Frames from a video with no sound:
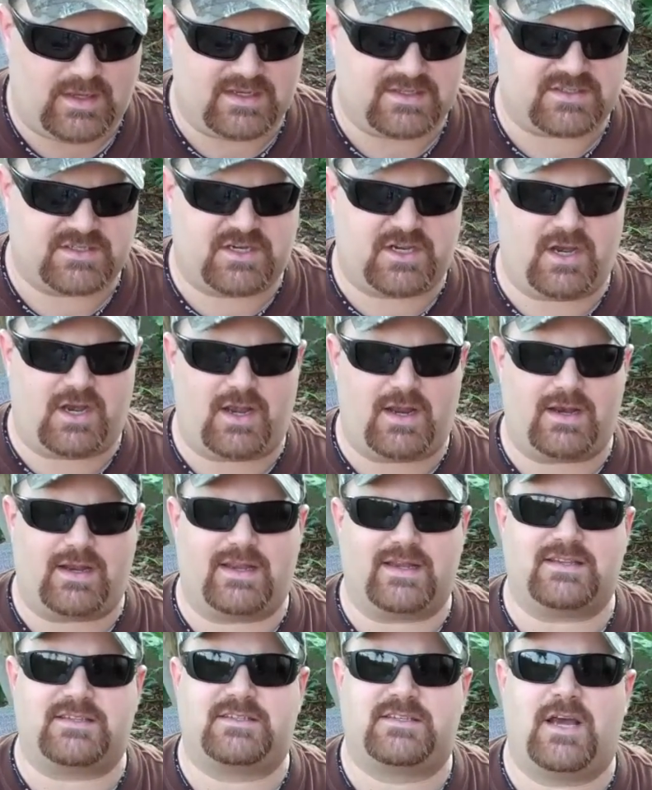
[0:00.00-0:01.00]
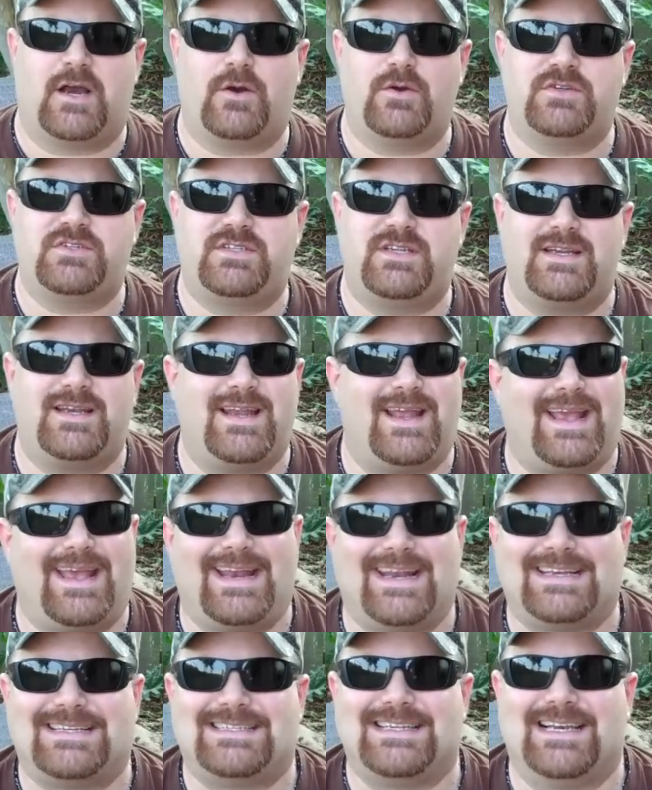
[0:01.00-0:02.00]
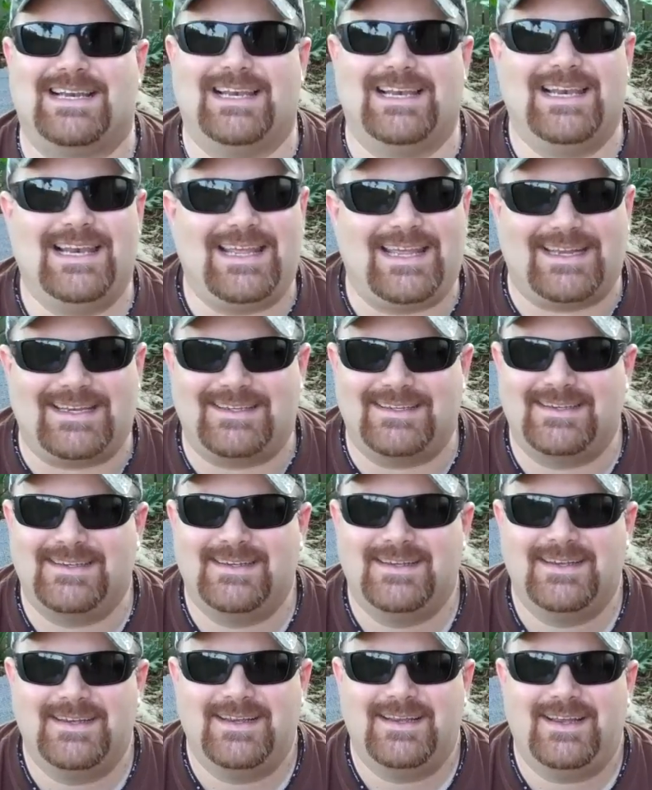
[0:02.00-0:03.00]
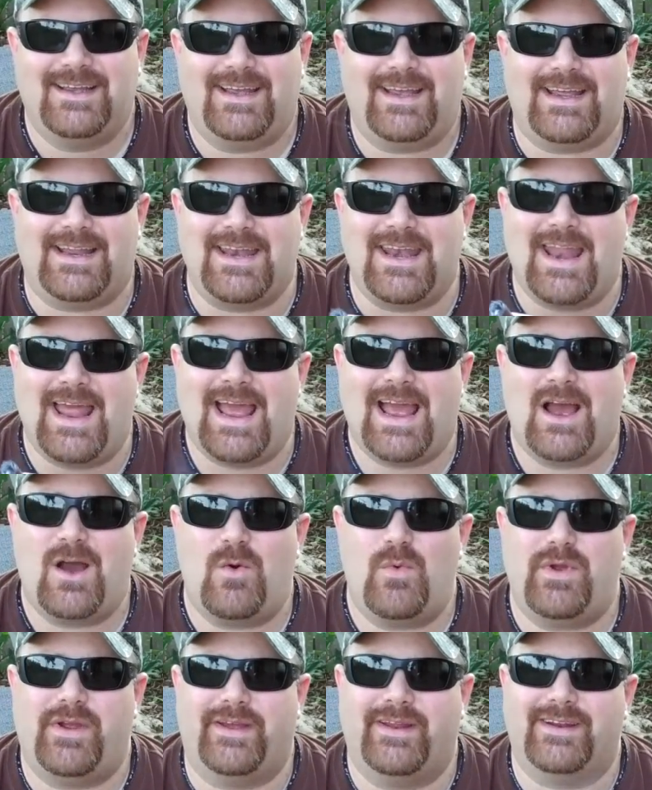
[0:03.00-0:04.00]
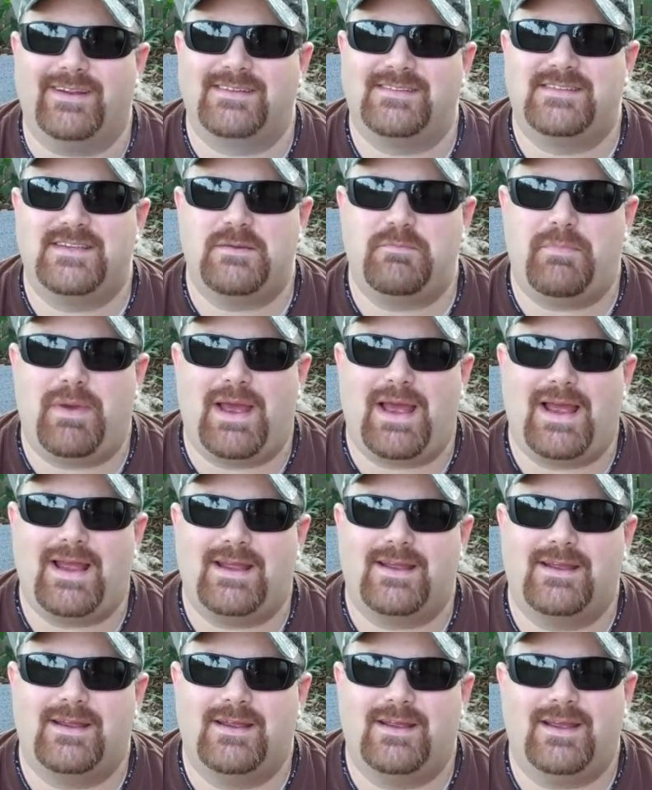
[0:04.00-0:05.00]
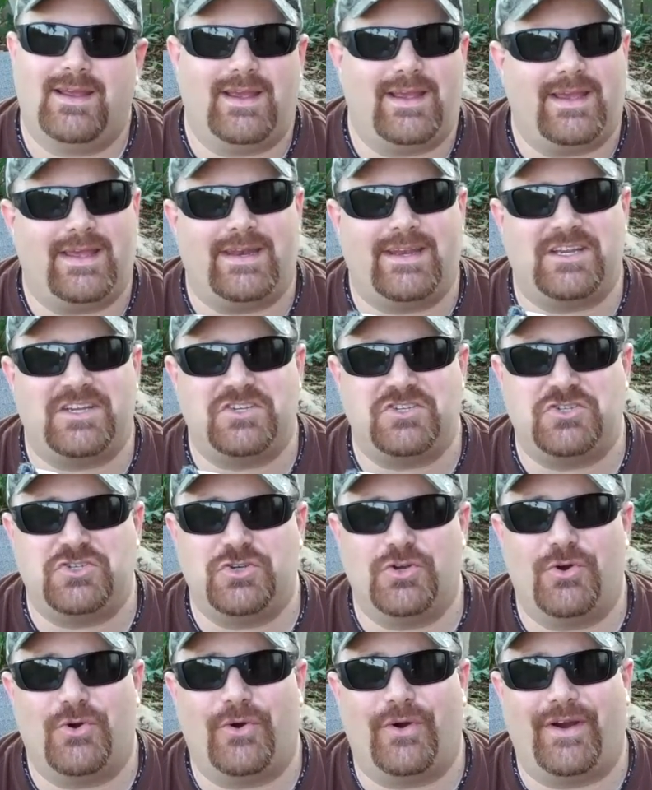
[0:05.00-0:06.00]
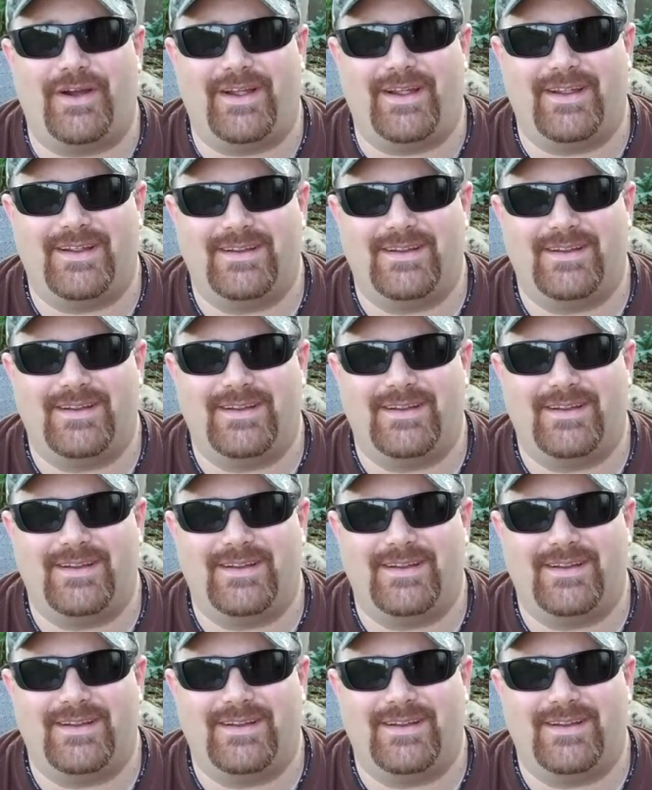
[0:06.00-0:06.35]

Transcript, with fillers: It's cut, it's toasted, and it's lit. And now we're going to sit back and enjoy.